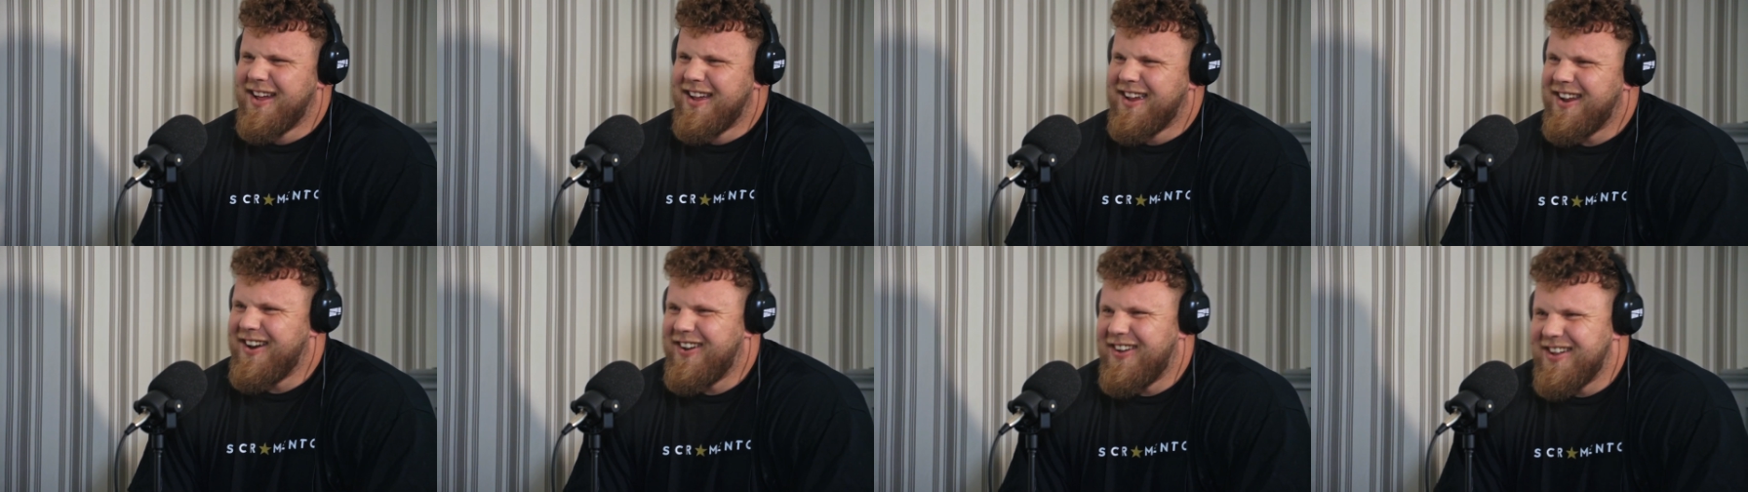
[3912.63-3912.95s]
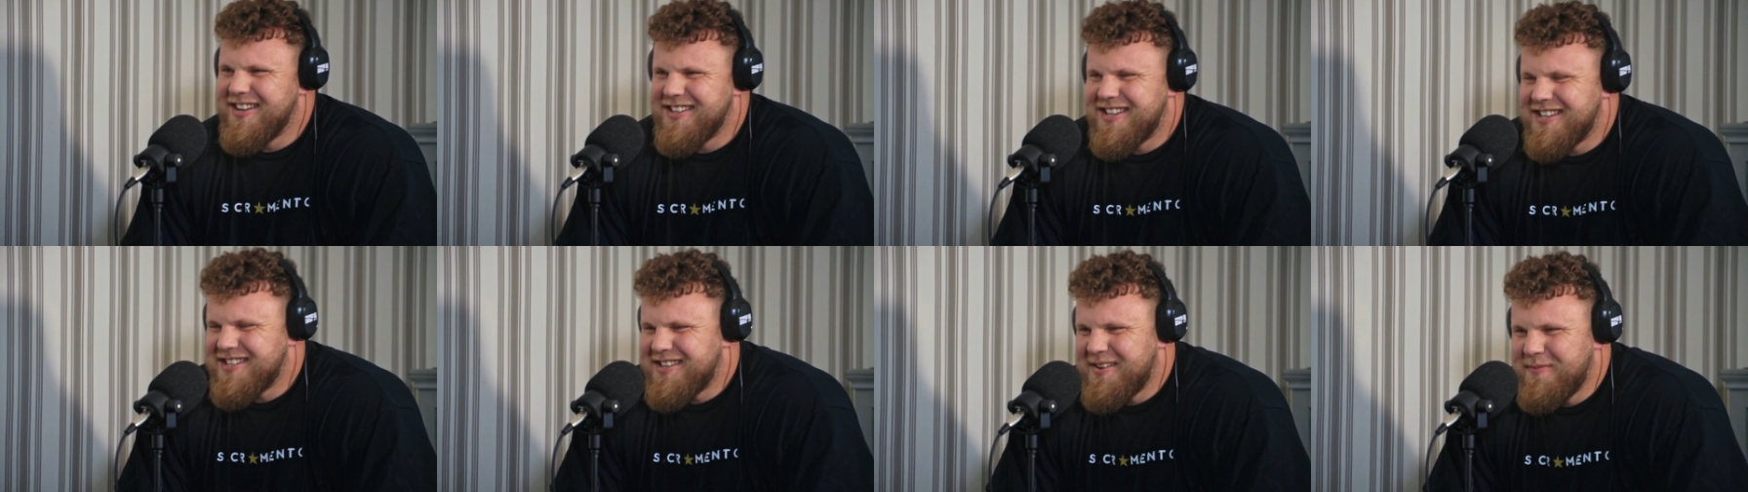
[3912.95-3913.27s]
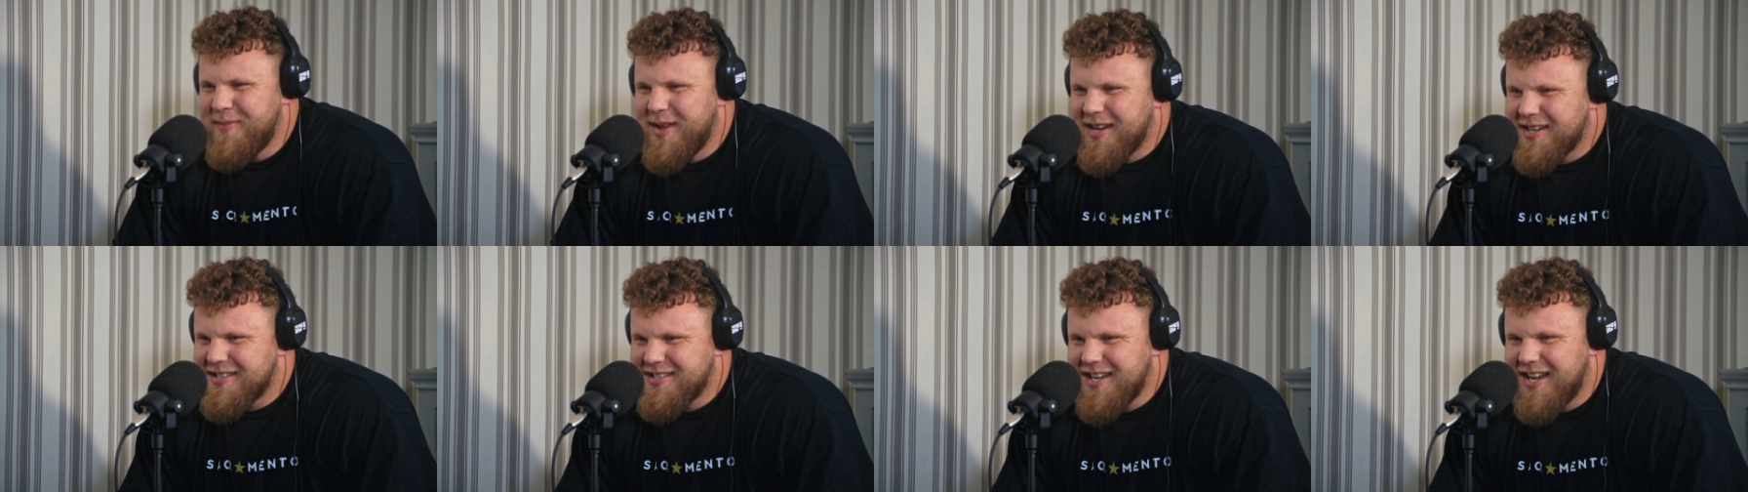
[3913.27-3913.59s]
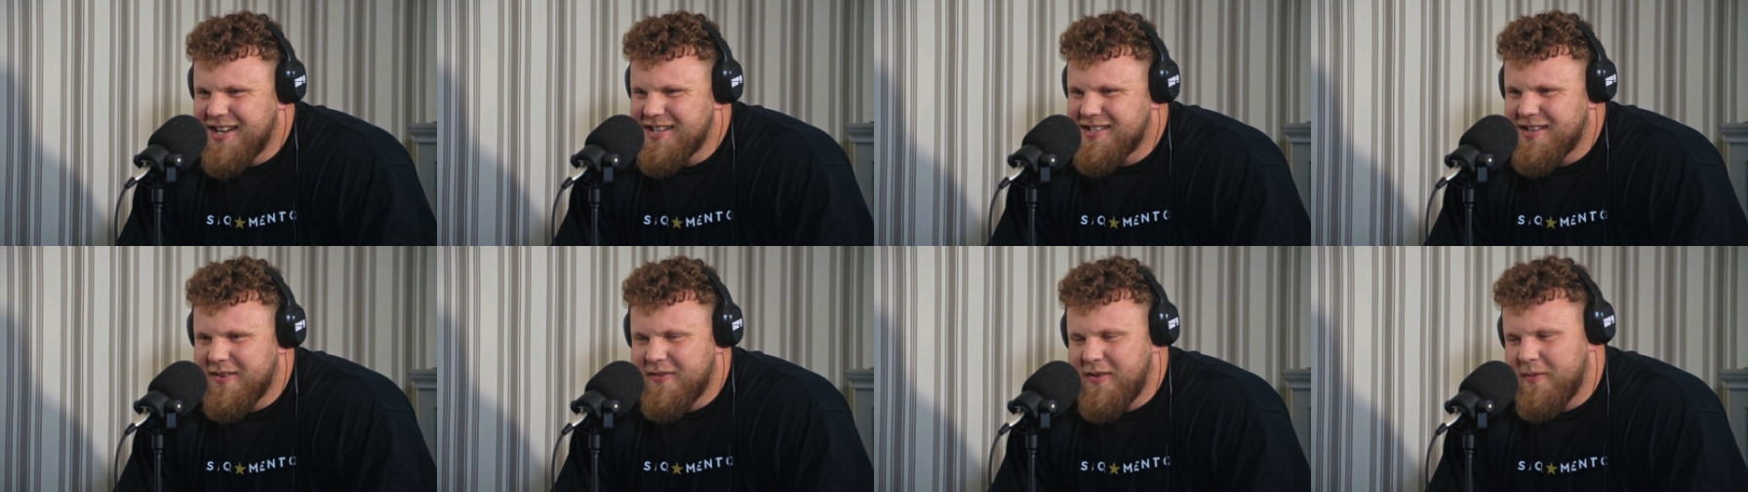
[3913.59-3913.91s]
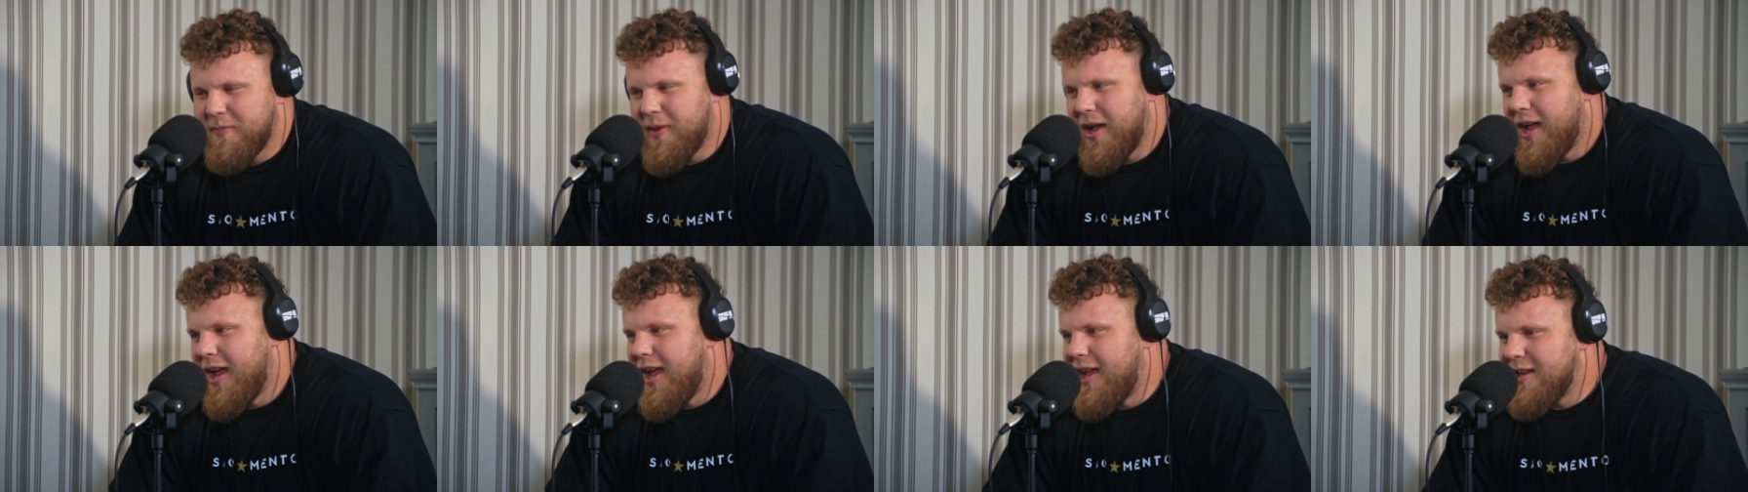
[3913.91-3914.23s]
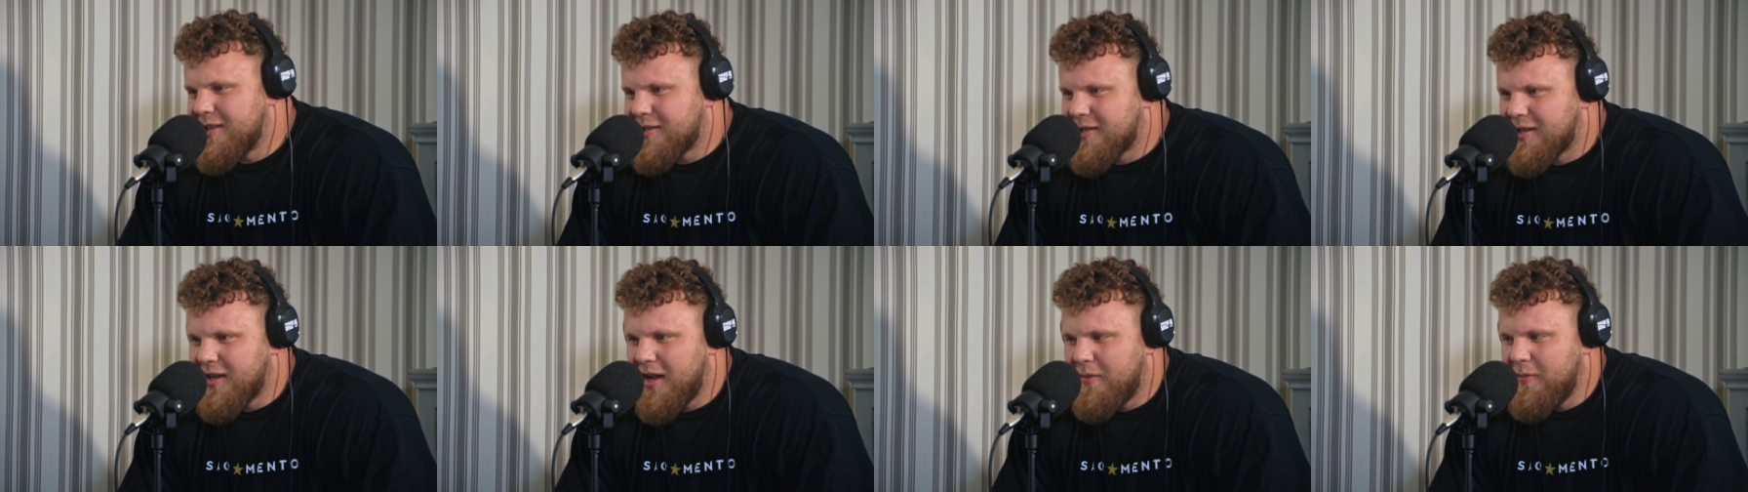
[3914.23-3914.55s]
you know, it doesn't make sense of it, but it is.